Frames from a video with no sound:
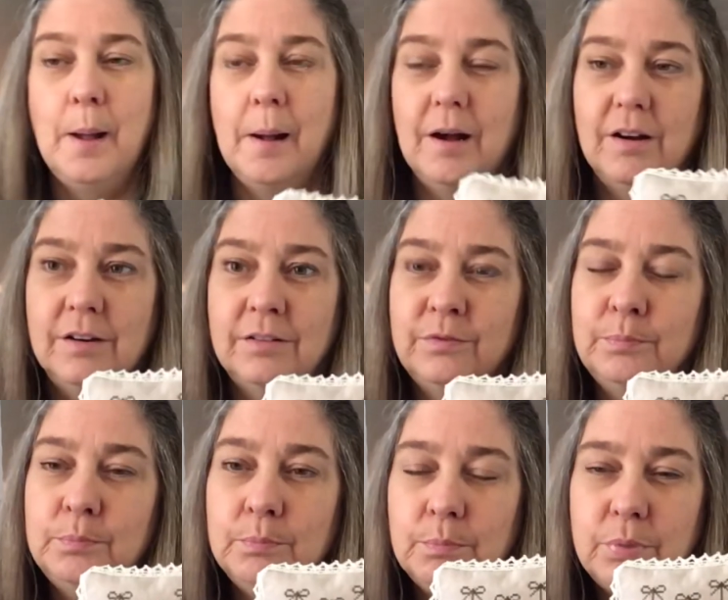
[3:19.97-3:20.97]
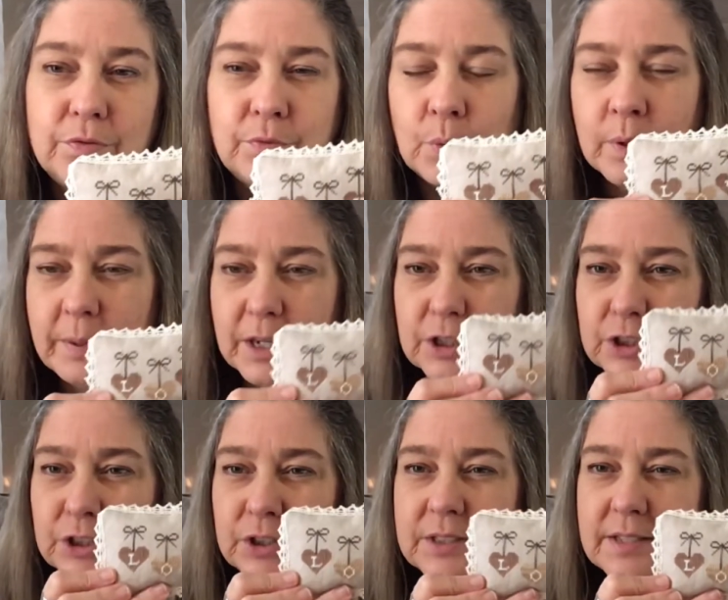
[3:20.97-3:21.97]
of before
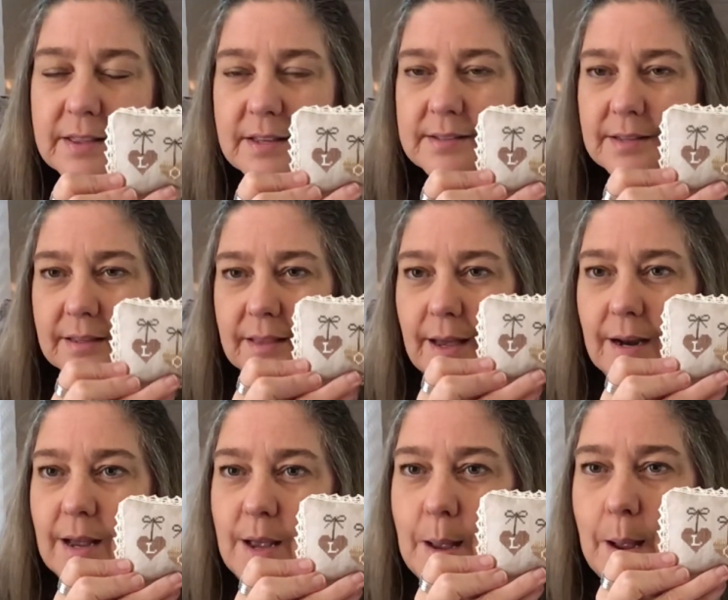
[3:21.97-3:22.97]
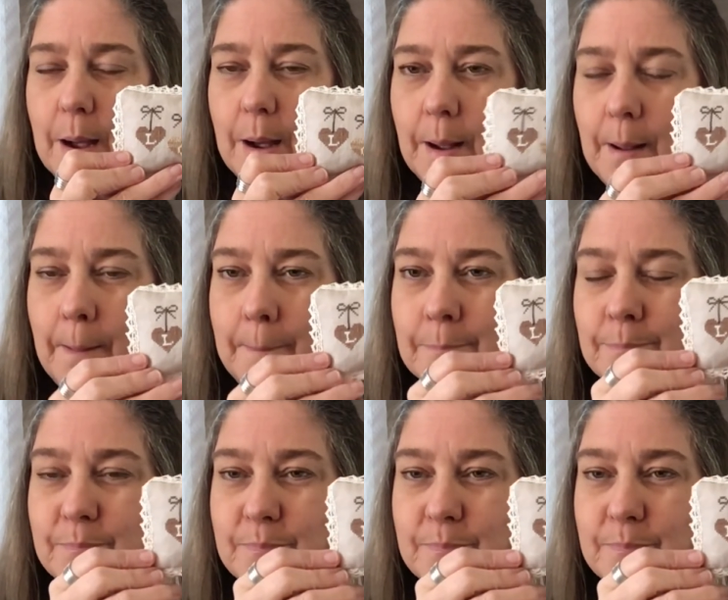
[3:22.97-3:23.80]
pictures and things like that. Um,